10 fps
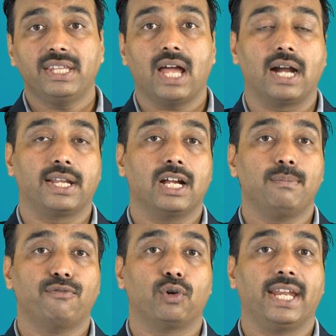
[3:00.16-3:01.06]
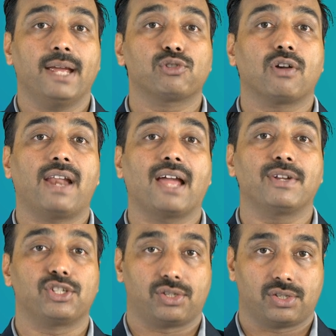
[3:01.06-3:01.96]
the article before names of
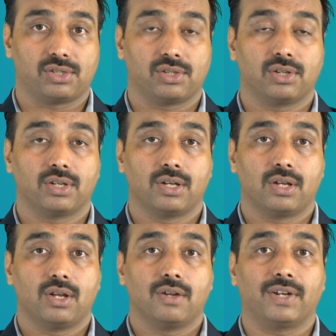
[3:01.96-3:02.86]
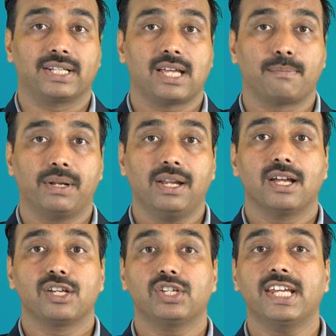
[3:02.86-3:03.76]
languages. For
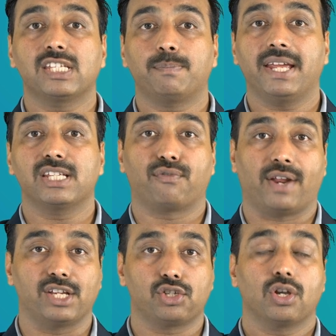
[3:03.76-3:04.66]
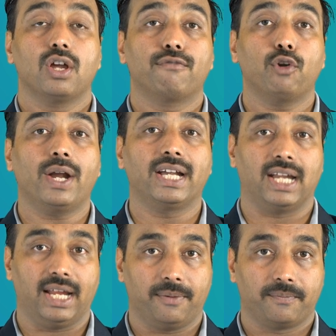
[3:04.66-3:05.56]
example, she speaks French
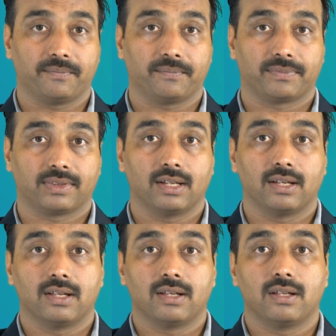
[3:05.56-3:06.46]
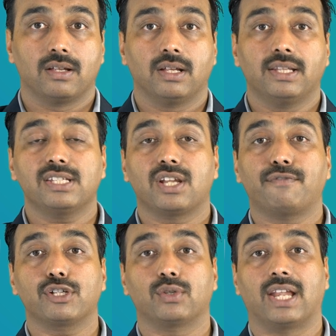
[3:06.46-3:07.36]
fluently. This
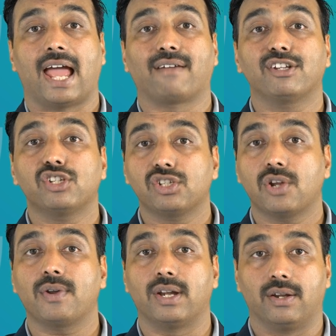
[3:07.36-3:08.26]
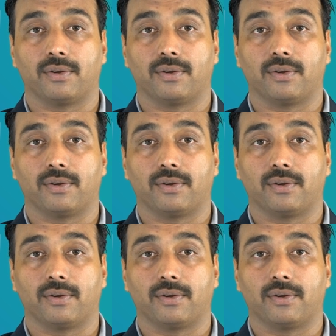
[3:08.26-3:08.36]
refers to the language in general.